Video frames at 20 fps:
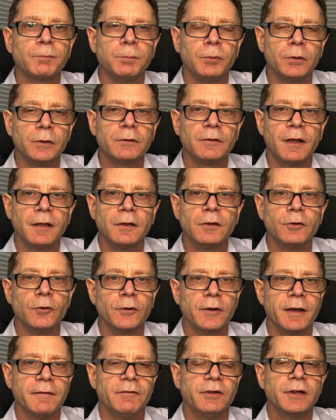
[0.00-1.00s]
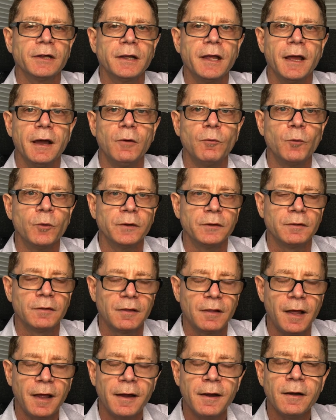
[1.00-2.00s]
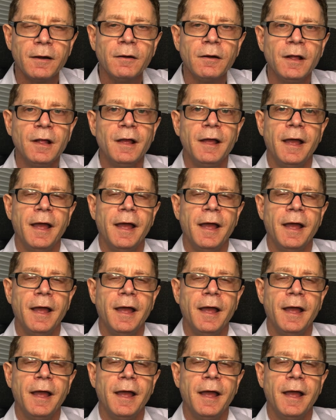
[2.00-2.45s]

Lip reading: book that you don't have an account with there,